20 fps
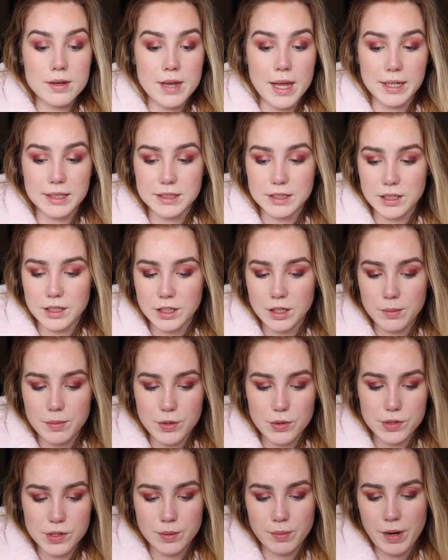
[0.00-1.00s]
Next, I'm going to
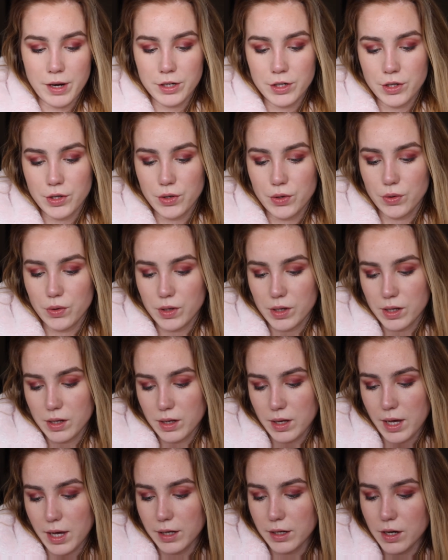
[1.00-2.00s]
be using my new
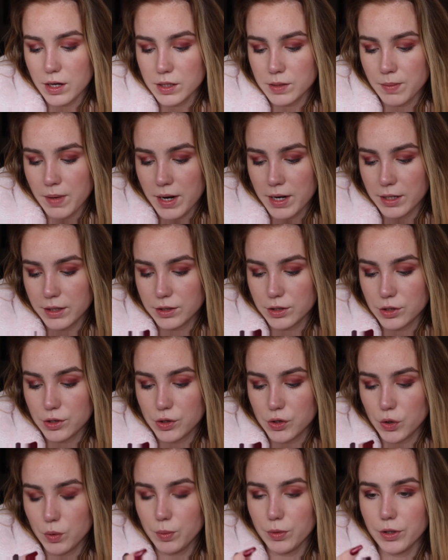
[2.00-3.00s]
It Cosmetics
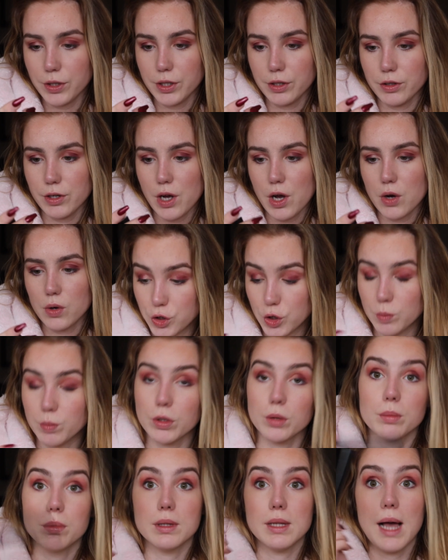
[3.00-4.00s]
Superhero
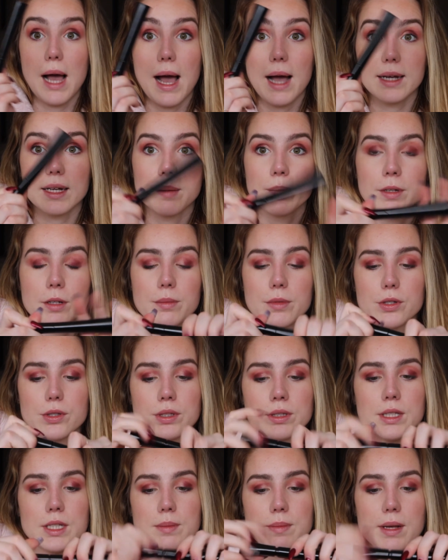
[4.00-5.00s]
Super Black. I'm going to be
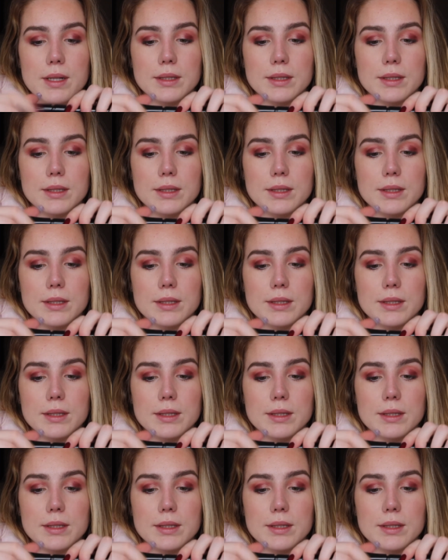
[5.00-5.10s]
using this